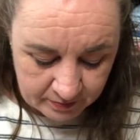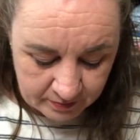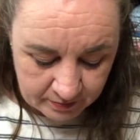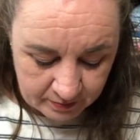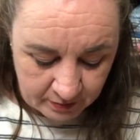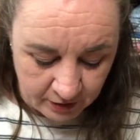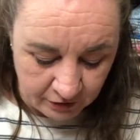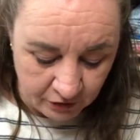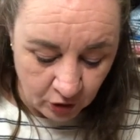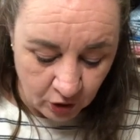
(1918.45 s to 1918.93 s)

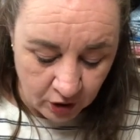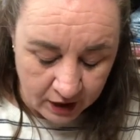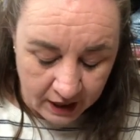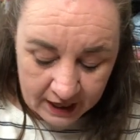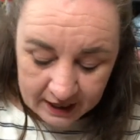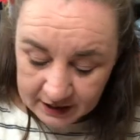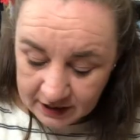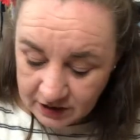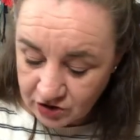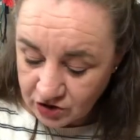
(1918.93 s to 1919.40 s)
before
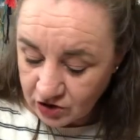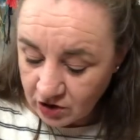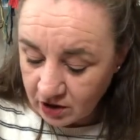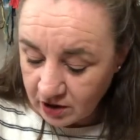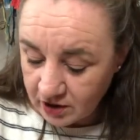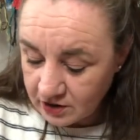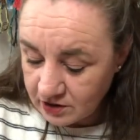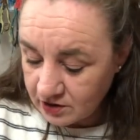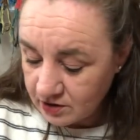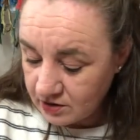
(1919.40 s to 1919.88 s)
I can
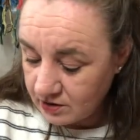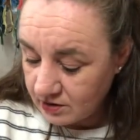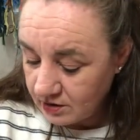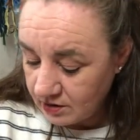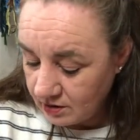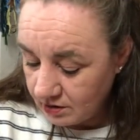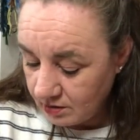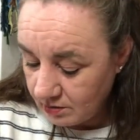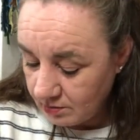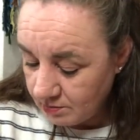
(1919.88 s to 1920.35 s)
start
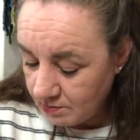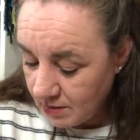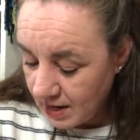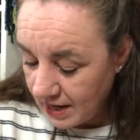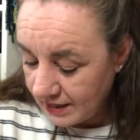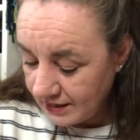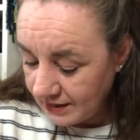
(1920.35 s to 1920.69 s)
my